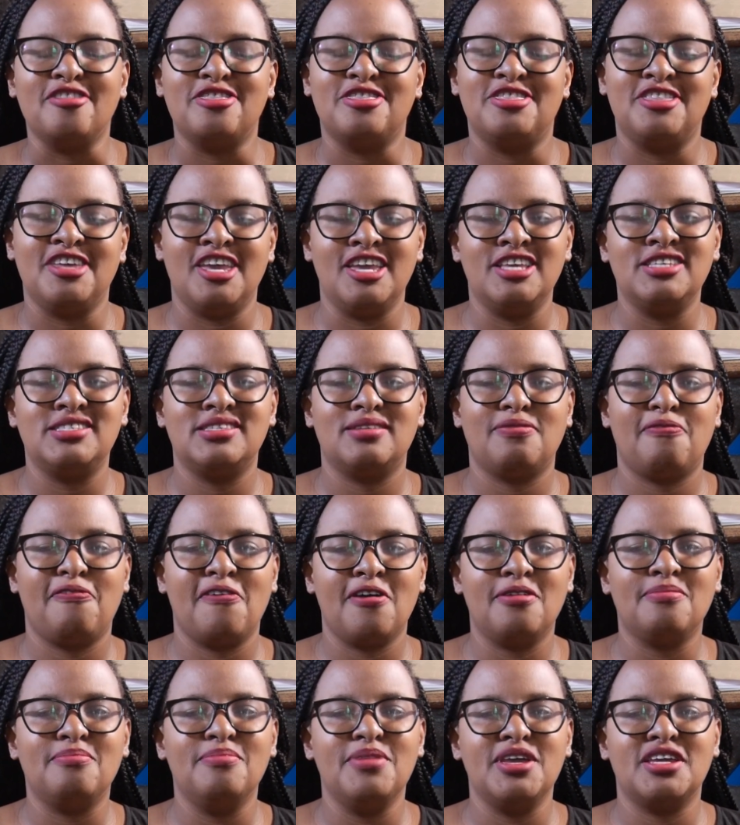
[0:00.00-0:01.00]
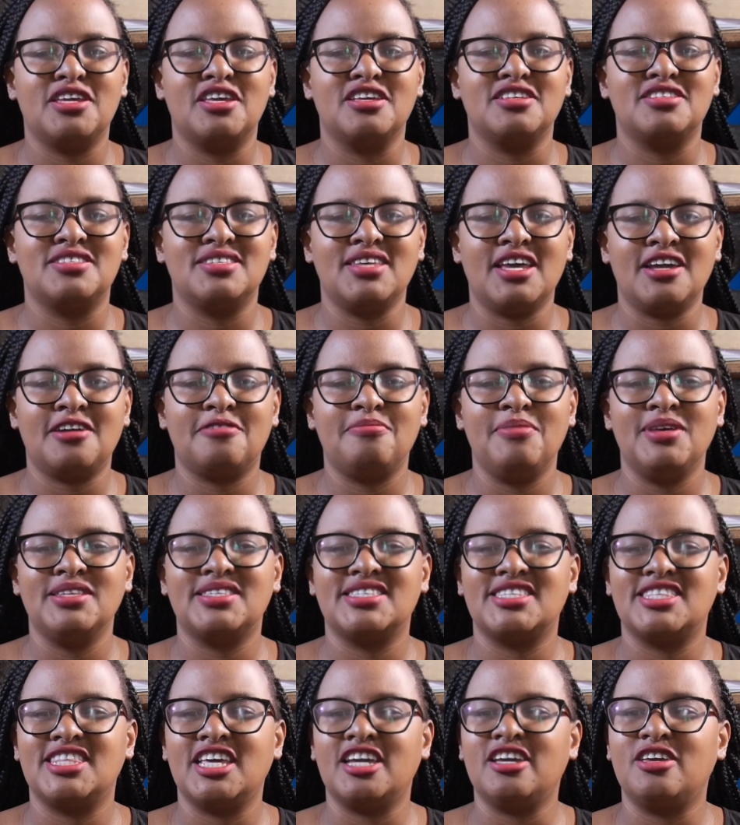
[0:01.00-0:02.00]
these filmmaking segments.
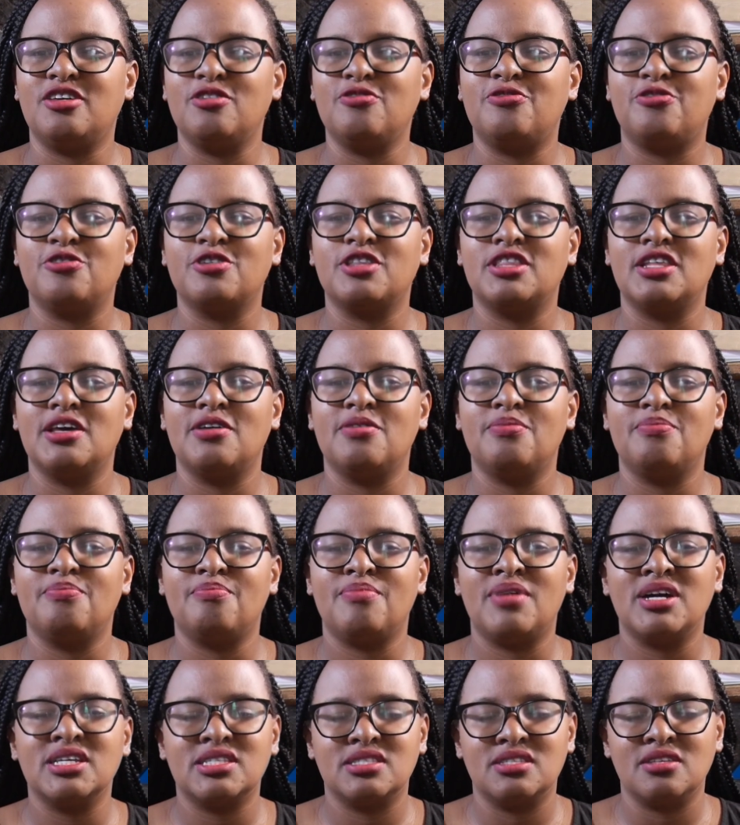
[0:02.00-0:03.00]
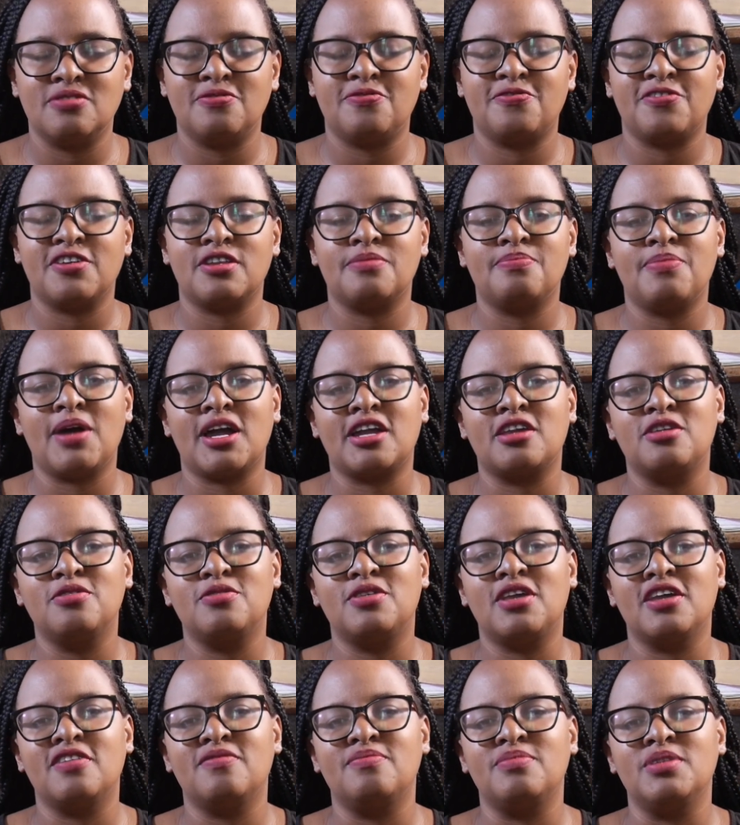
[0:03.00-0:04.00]
Thank you for the massive feedback you
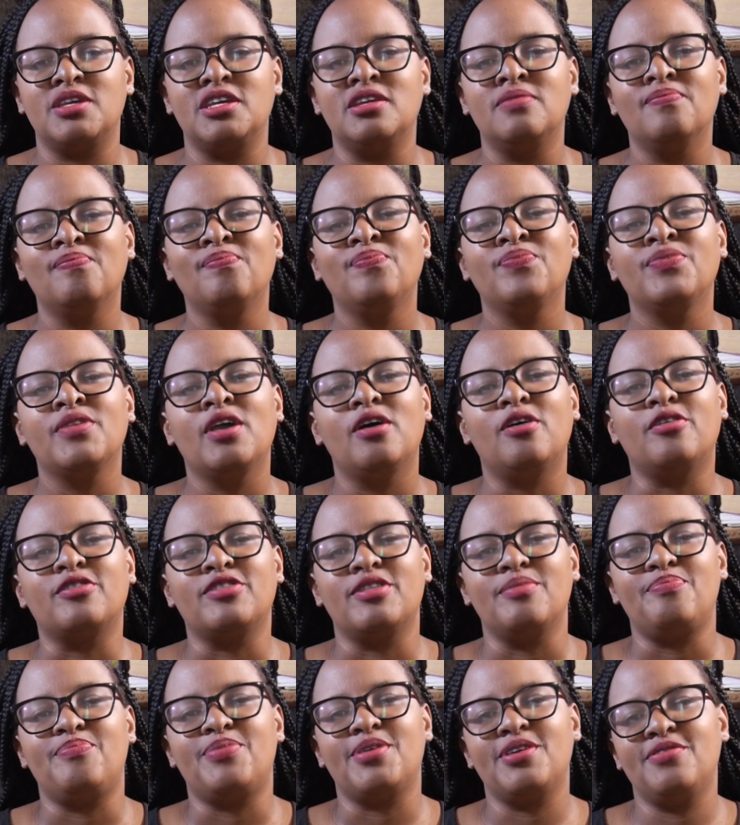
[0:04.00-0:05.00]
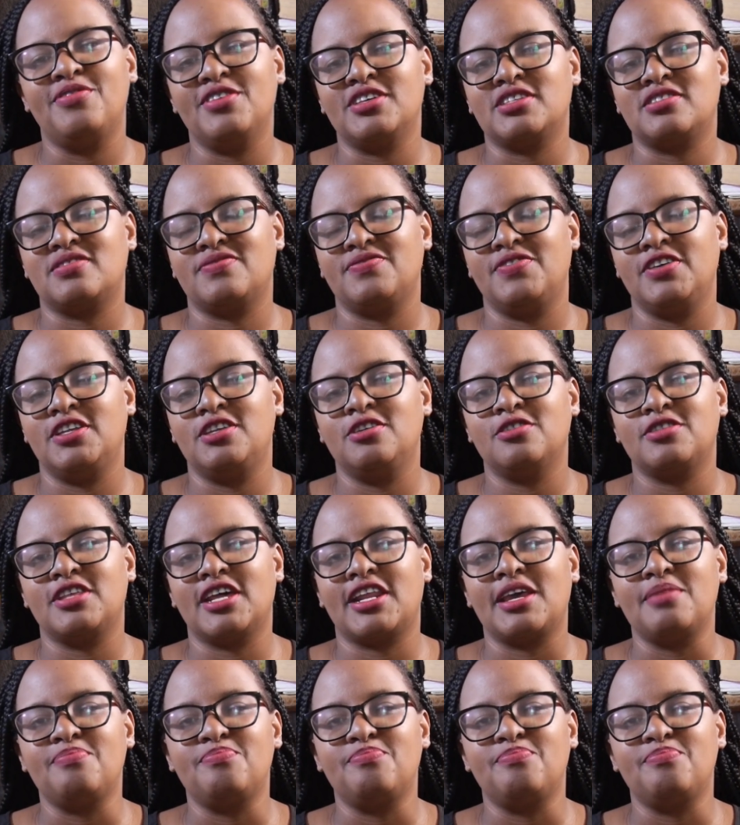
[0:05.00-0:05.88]
gave me on the previous video that I